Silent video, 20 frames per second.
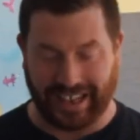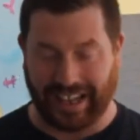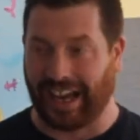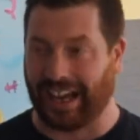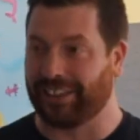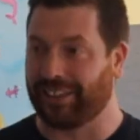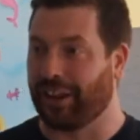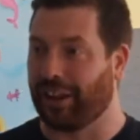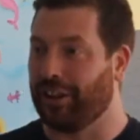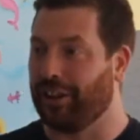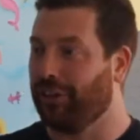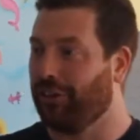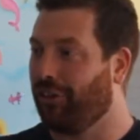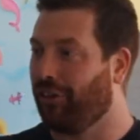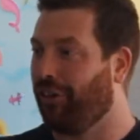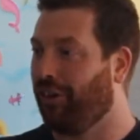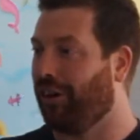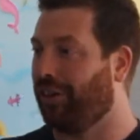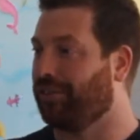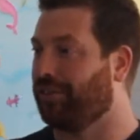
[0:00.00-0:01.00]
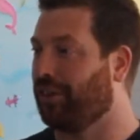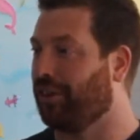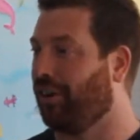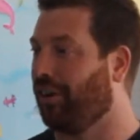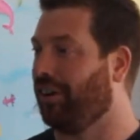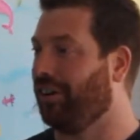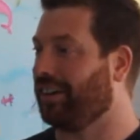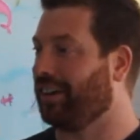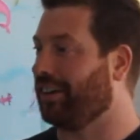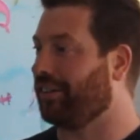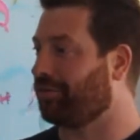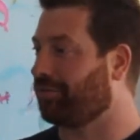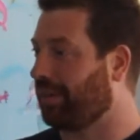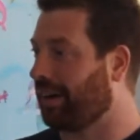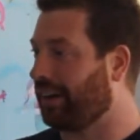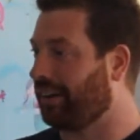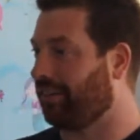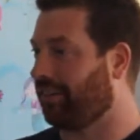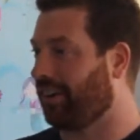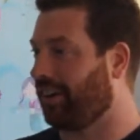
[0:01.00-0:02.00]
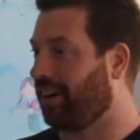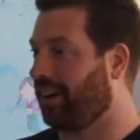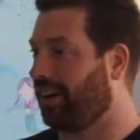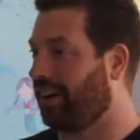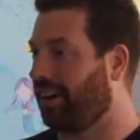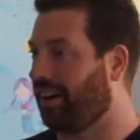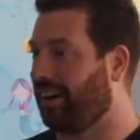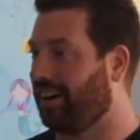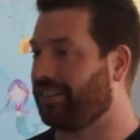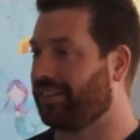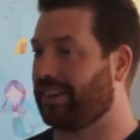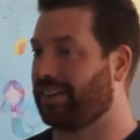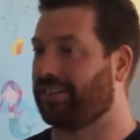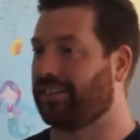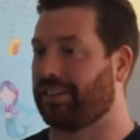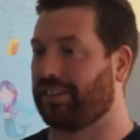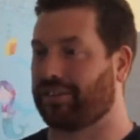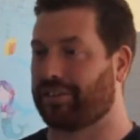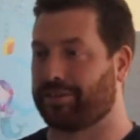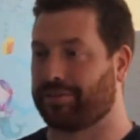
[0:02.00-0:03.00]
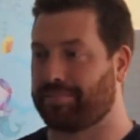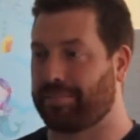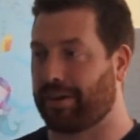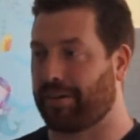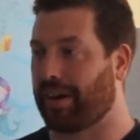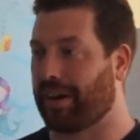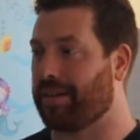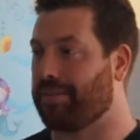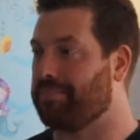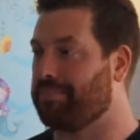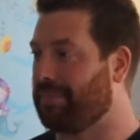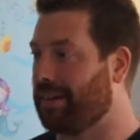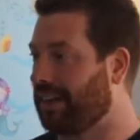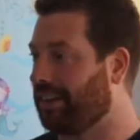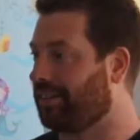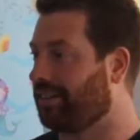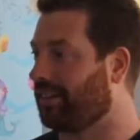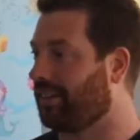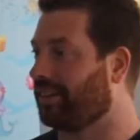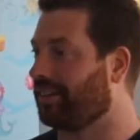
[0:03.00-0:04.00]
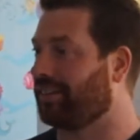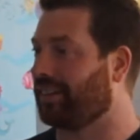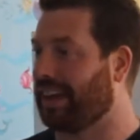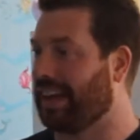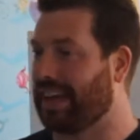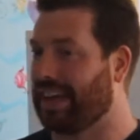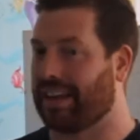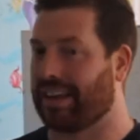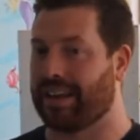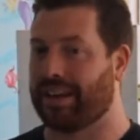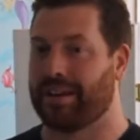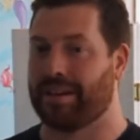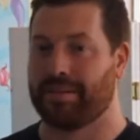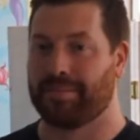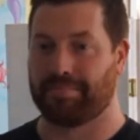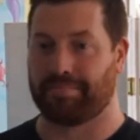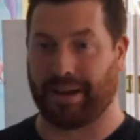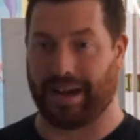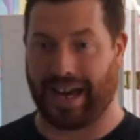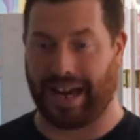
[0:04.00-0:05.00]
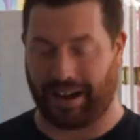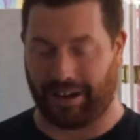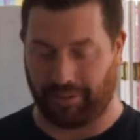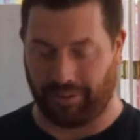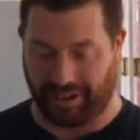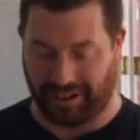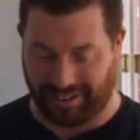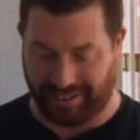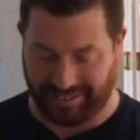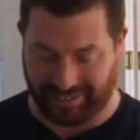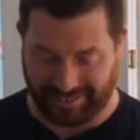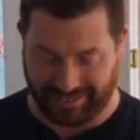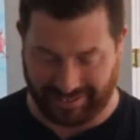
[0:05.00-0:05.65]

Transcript: And the law of God is written on our hearts as the Spirit meets us in power.